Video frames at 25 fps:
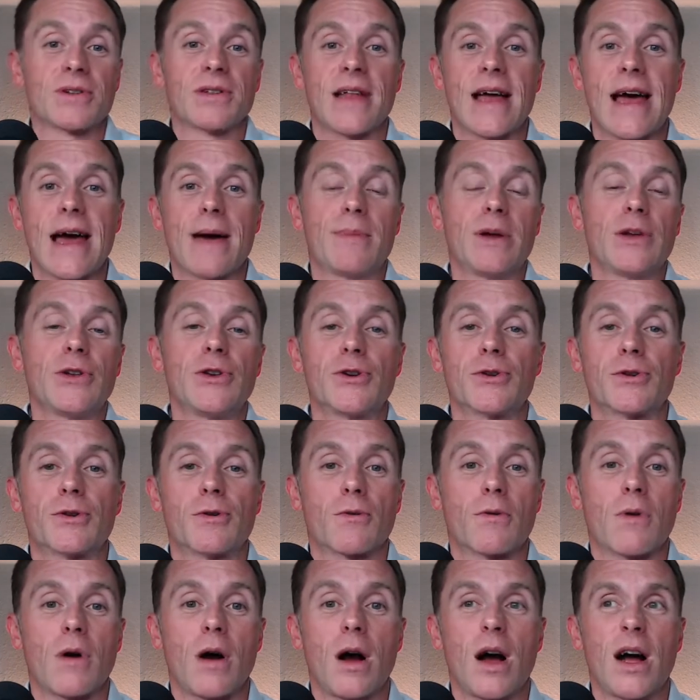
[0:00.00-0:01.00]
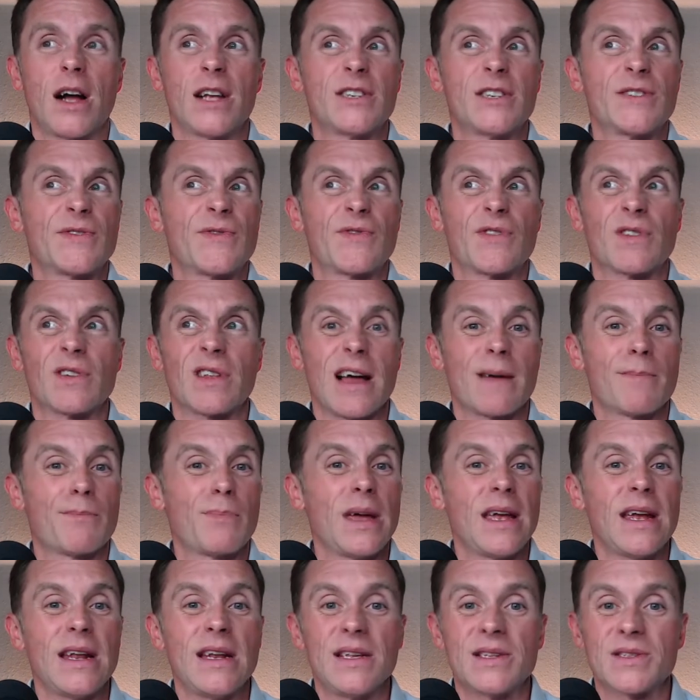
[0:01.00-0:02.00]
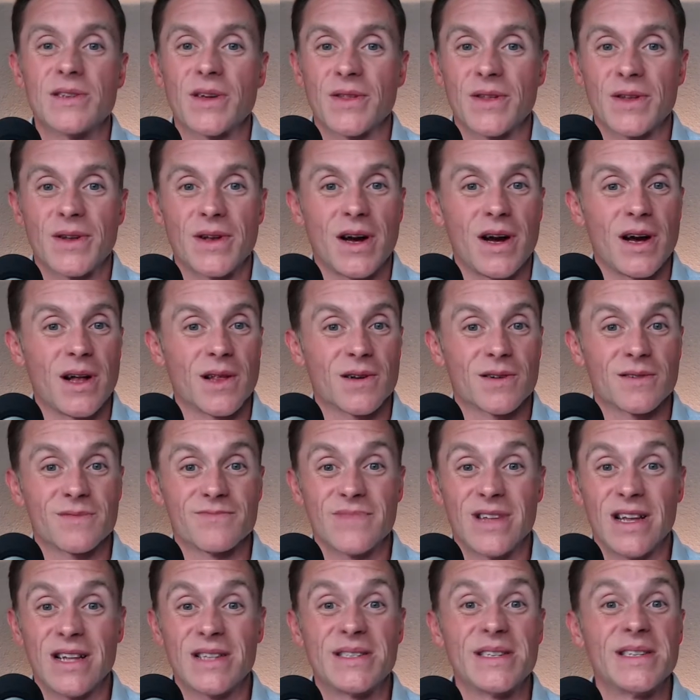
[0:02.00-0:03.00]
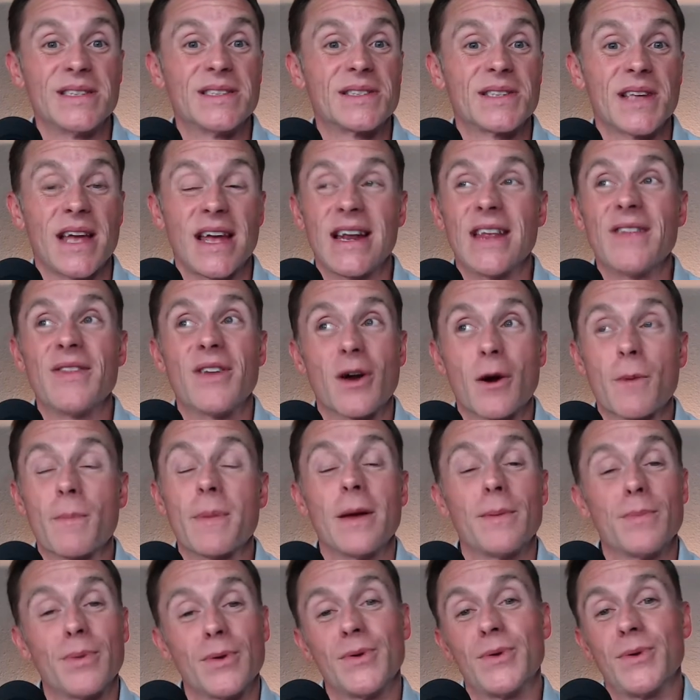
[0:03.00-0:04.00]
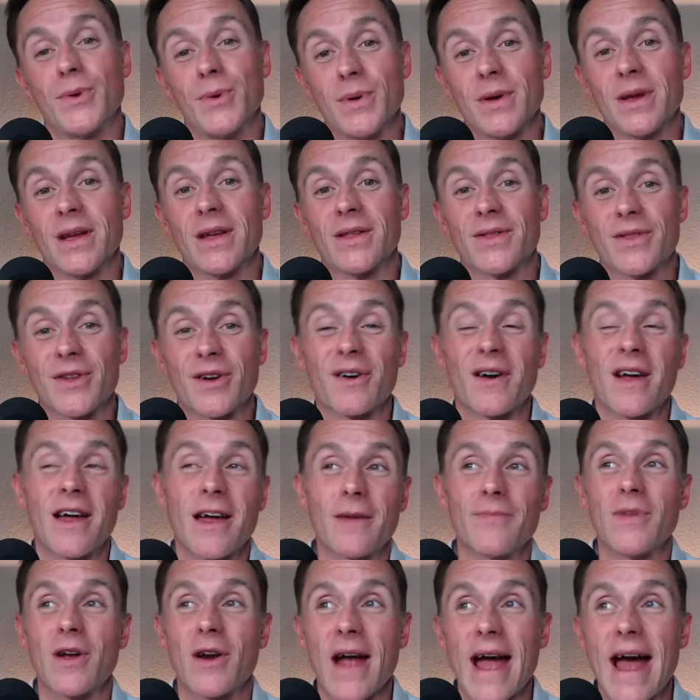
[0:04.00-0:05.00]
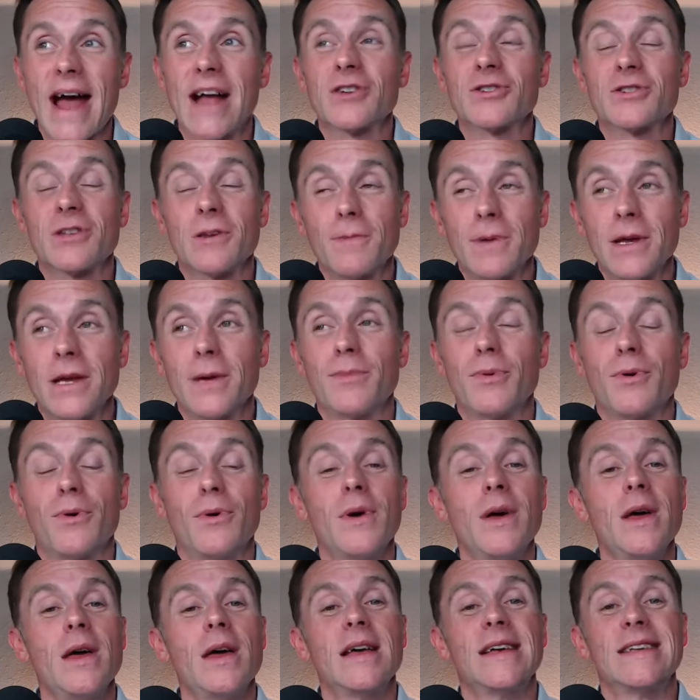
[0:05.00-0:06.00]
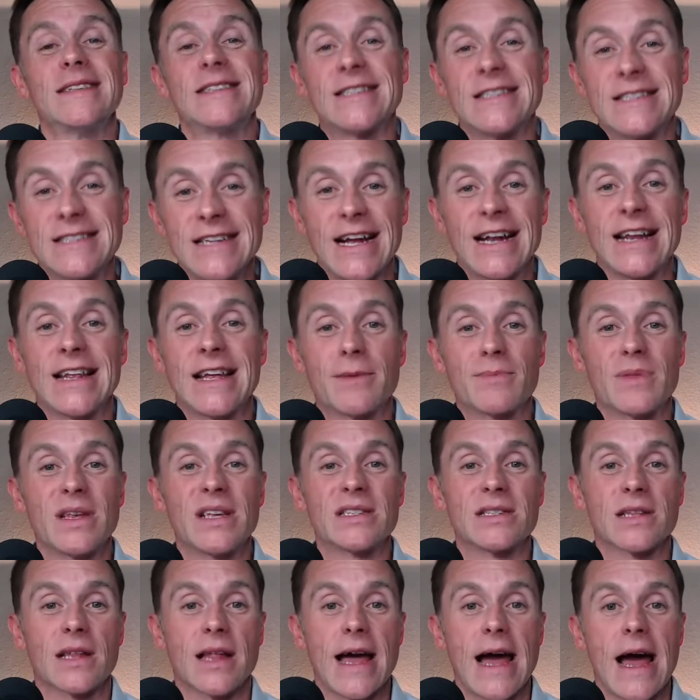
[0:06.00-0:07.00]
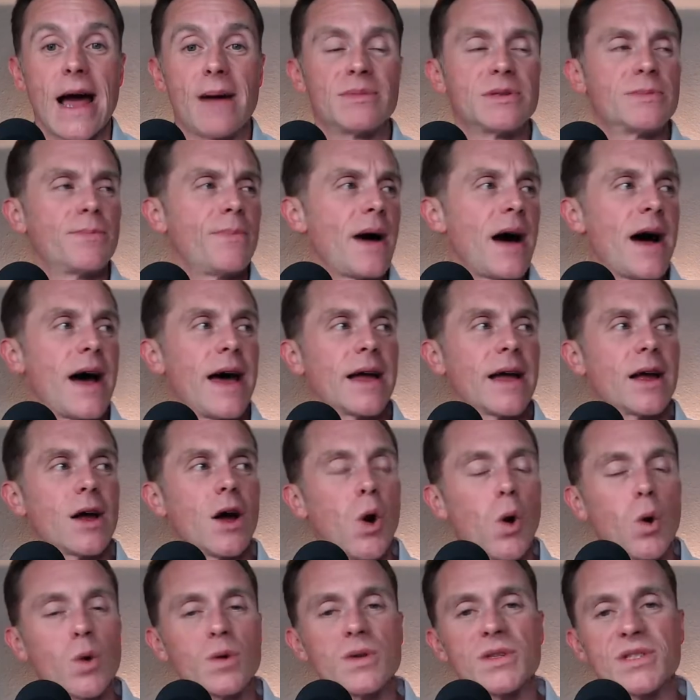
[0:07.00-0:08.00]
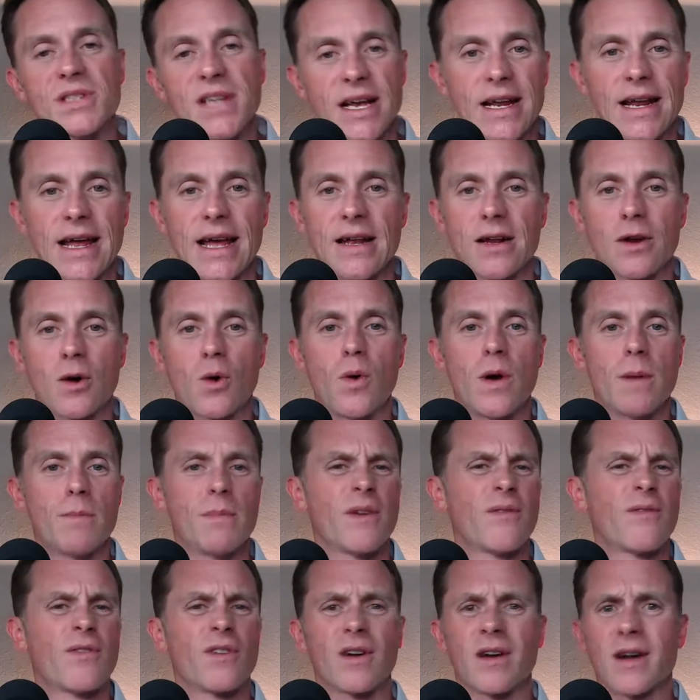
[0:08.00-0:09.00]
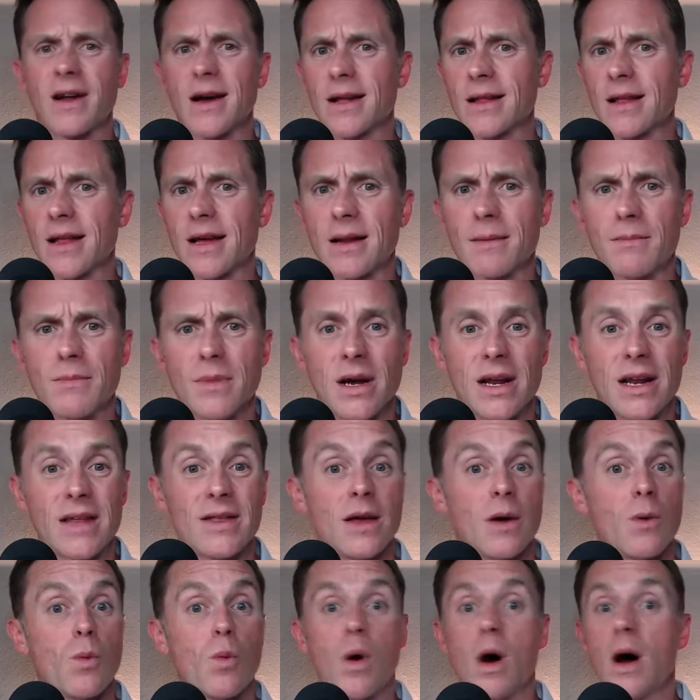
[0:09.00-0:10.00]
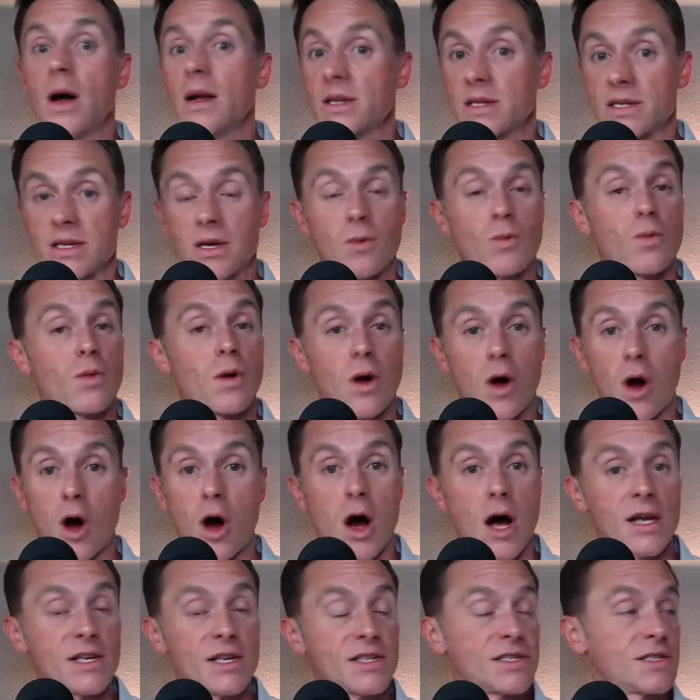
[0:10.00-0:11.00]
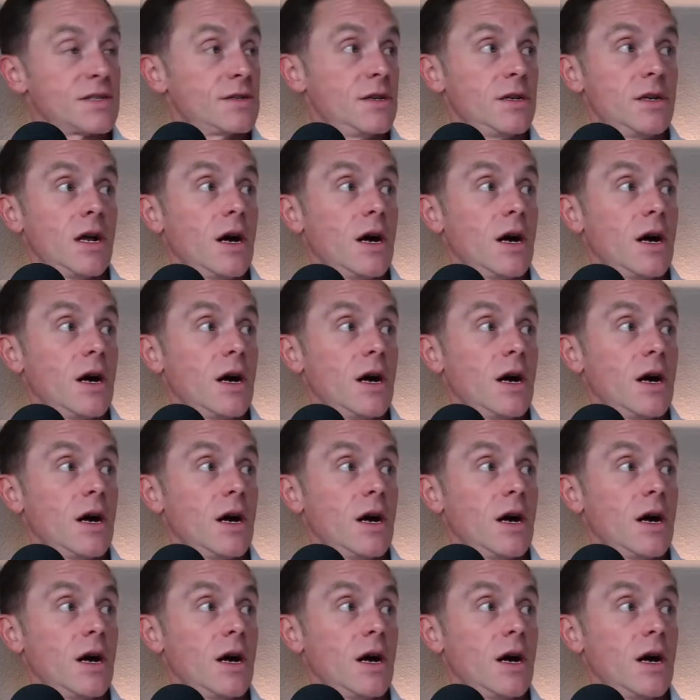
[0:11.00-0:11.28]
lab in your garage for like pennies on the dollar. It's insane. And there are people doing it. There are actually people setting up these labs, buying old secondhand equipment for not a lot of money that once cost,